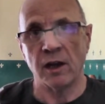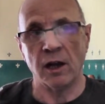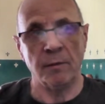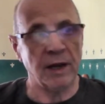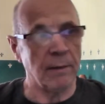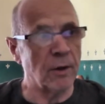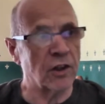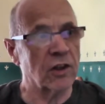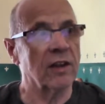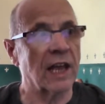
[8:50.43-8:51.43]
and it must
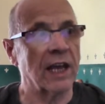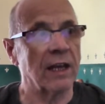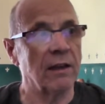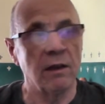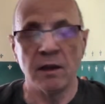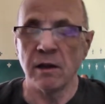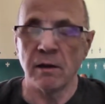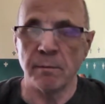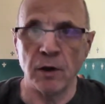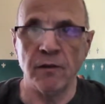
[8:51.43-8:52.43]
contain
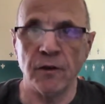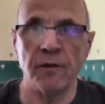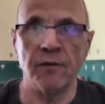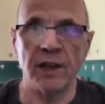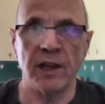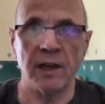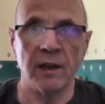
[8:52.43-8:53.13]
both of the